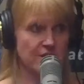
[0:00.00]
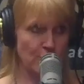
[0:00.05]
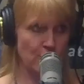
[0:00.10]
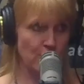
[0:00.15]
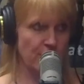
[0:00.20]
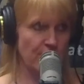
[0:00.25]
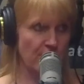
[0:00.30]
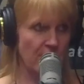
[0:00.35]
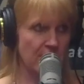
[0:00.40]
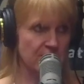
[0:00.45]
of who
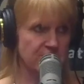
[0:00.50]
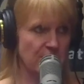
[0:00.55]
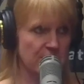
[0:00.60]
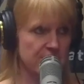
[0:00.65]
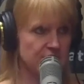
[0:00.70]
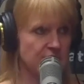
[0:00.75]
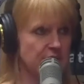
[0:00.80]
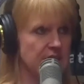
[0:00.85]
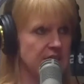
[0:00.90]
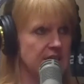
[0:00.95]
their
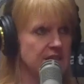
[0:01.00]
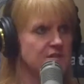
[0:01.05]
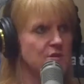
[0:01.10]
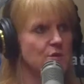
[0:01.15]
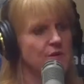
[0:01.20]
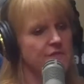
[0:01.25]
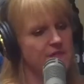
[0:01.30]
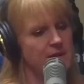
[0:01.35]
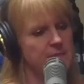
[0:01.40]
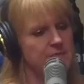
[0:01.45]
contractor is,
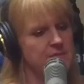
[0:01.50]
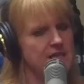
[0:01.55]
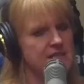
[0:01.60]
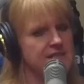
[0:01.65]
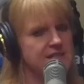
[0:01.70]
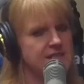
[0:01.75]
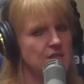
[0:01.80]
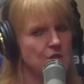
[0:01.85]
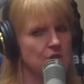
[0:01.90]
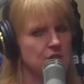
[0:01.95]
or if they place
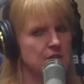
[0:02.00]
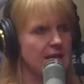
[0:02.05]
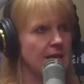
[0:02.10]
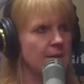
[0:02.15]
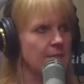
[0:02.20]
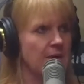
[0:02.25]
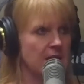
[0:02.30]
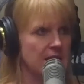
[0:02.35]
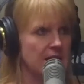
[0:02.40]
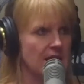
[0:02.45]
their
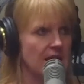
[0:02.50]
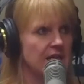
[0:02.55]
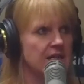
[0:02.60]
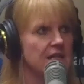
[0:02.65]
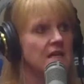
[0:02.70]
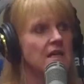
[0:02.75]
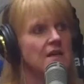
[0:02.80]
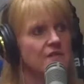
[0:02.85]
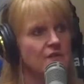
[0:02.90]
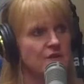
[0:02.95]
claim online,
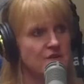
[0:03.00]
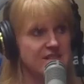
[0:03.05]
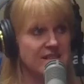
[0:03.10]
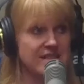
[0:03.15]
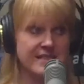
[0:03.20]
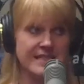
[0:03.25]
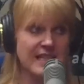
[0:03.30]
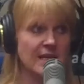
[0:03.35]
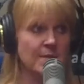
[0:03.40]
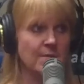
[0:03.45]
they're
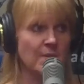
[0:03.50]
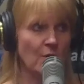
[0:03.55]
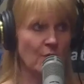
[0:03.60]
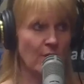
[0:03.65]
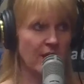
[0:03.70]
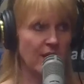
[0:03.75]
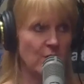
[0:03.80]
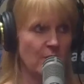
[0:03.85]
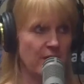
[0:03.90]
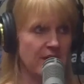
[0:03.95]
sent an email
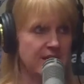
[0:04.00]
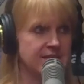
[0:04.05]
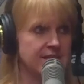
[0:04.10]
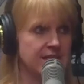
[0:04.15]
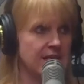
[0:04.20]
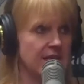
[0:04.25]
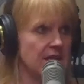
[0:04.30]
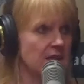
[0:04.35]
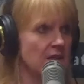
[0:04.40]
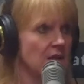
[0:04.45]
right away
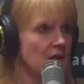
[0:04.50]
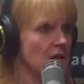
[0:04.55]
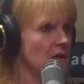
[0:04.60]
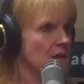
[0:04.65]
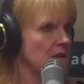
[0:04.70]
saying,